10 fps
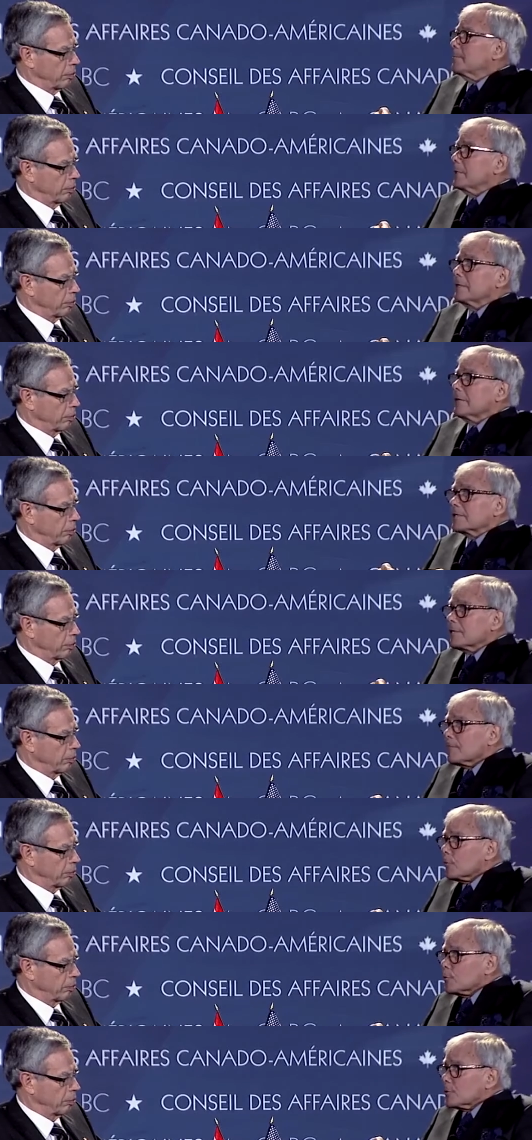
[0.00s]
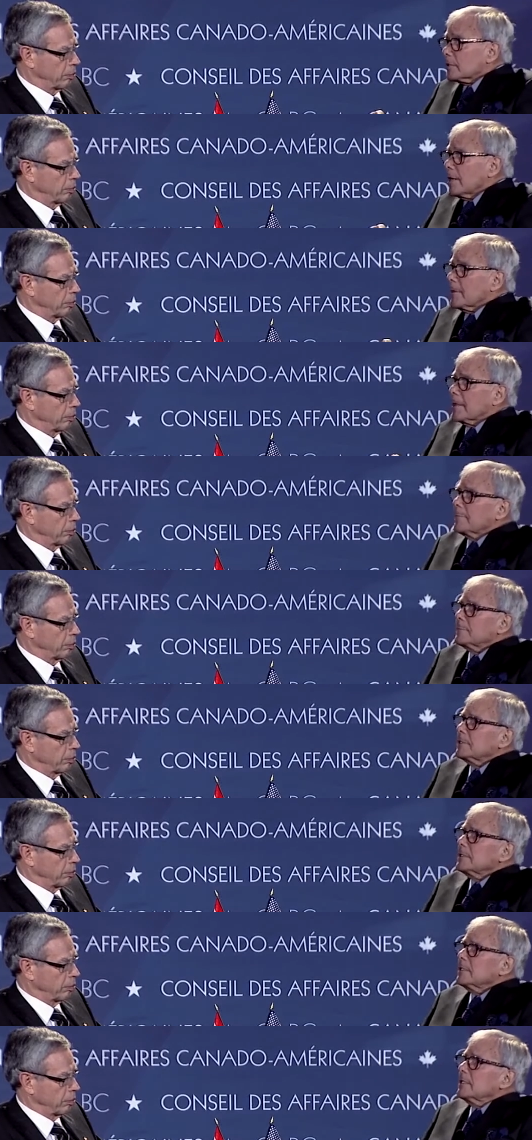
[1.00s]
Speaker 1: be less inversion coming up.
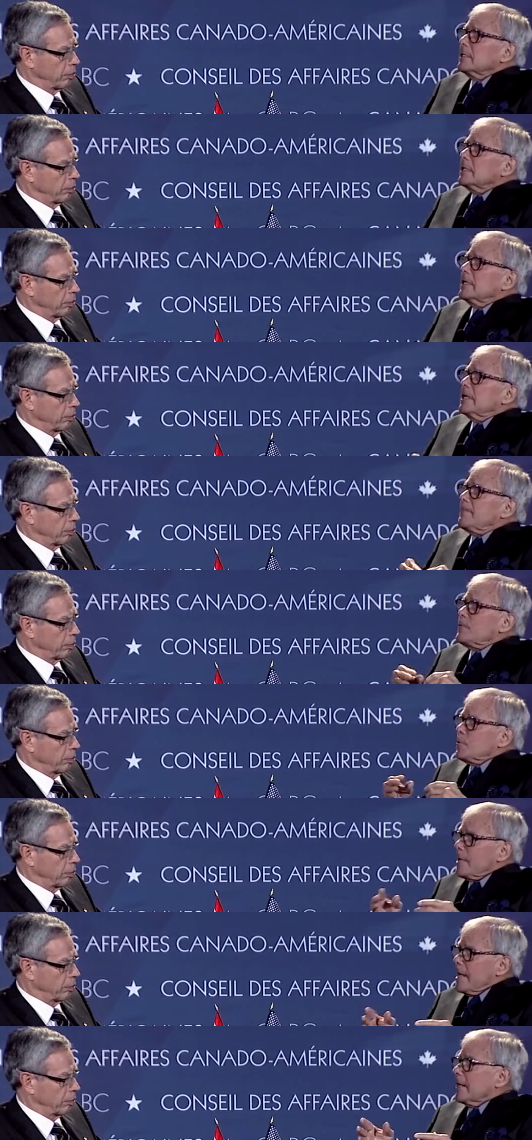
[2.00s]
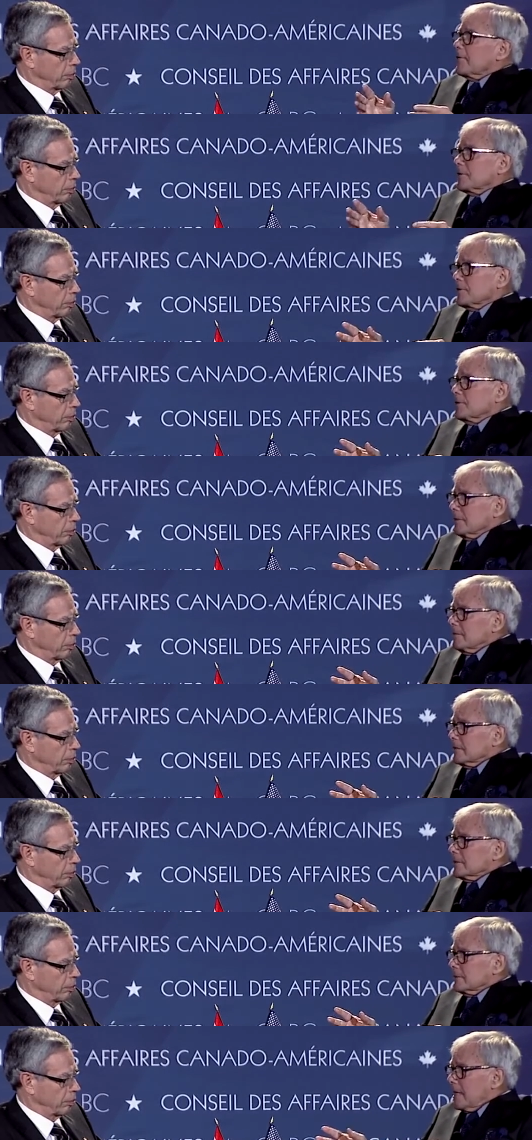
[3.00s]
If you can, and this is a
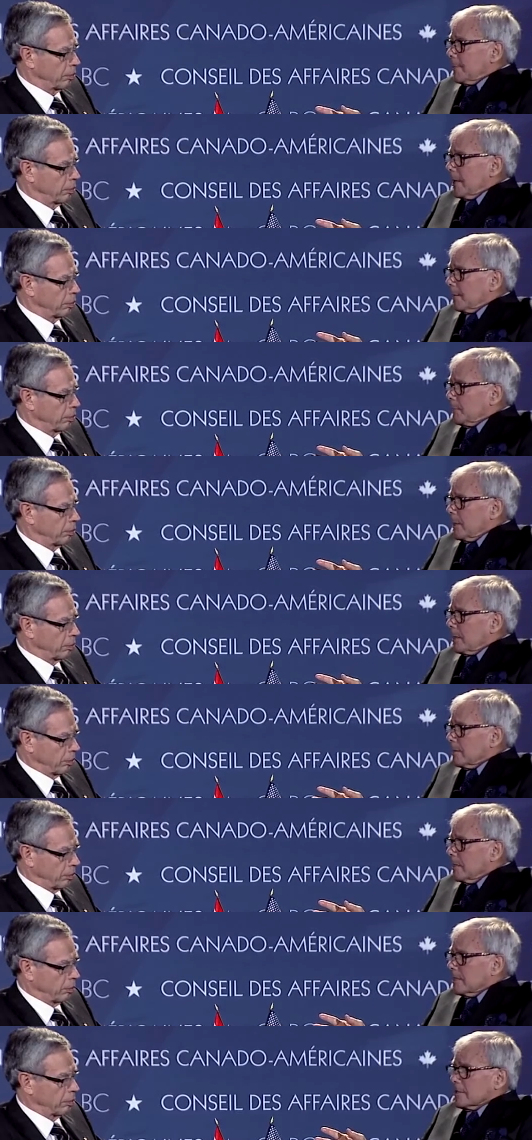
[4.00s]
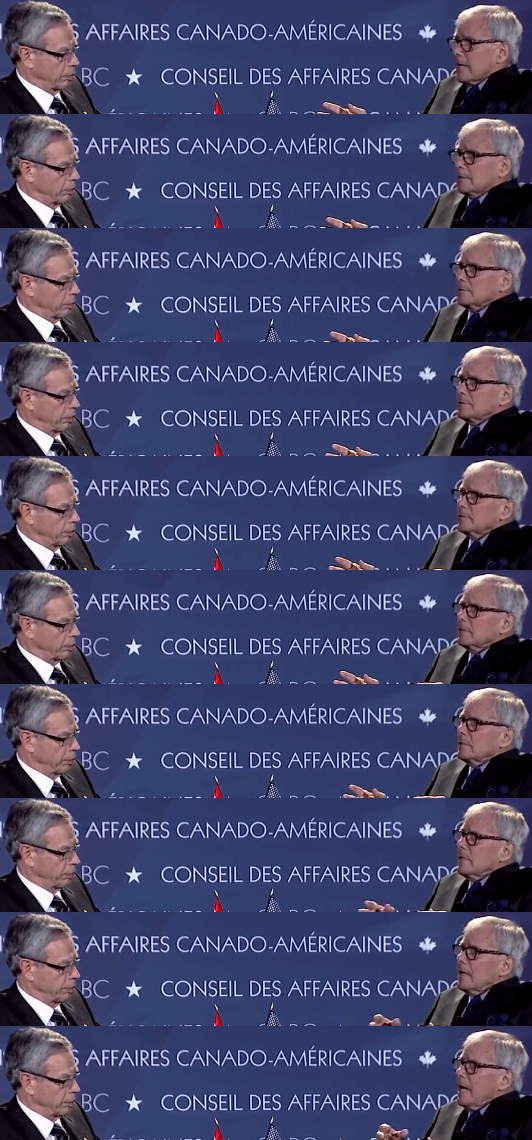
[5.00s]
delicate time, I recognize that,
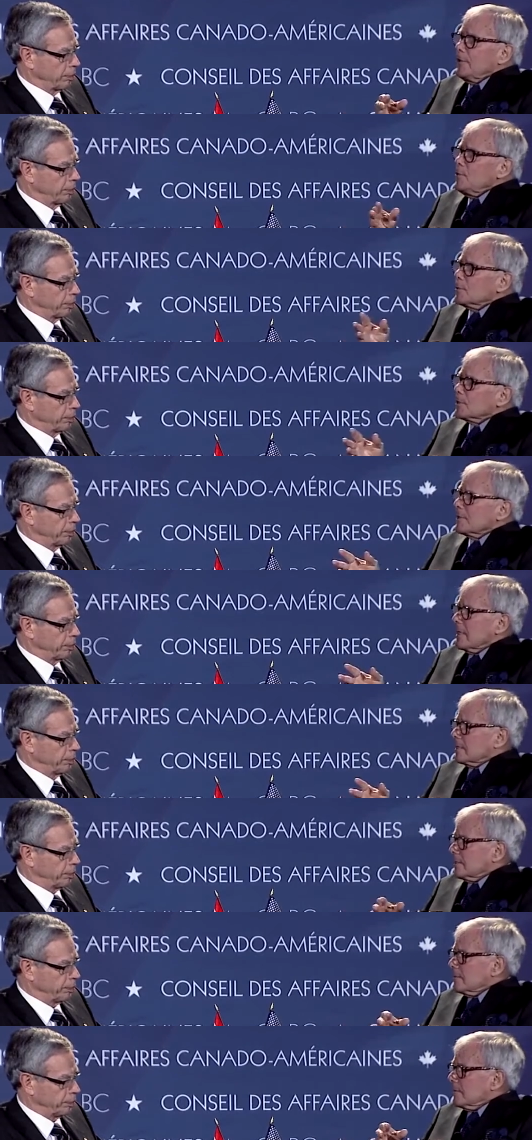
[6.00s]
how do you assess